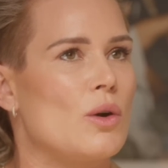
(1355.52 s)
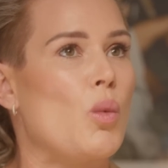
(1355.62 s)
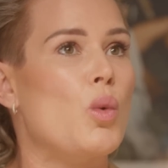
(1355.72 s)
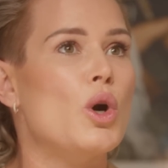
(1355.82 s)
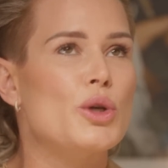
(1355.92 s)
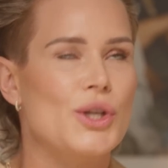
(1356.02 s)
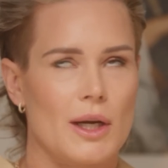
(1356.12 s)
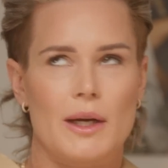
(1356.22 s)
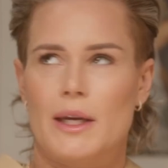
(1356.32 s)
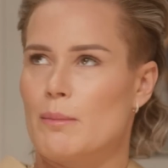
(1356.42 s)

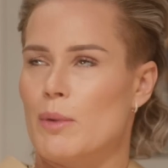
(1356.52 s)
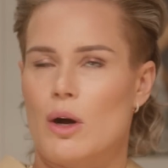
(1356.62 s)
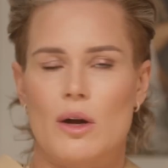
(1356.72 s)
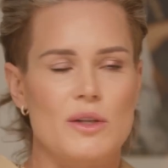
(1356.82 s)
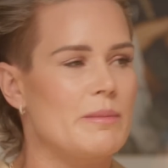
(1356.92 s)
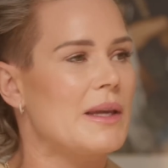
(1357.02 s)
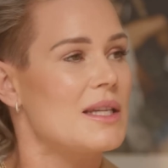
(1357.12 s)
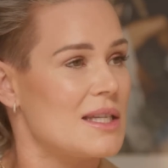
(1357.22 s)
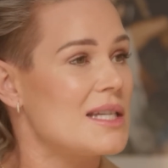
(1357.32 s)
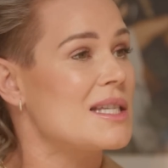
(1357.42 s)
whooshing balls
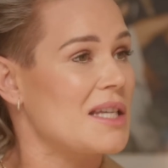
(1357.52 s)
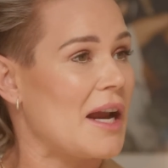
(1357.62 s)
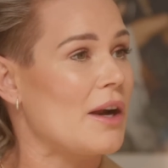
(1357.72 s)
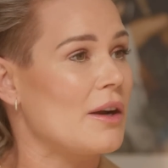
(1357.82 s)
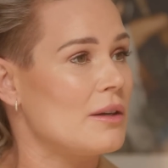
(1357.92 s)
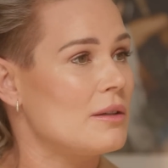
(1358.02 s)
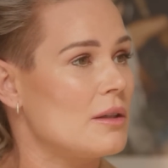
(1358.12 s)
because he's scared.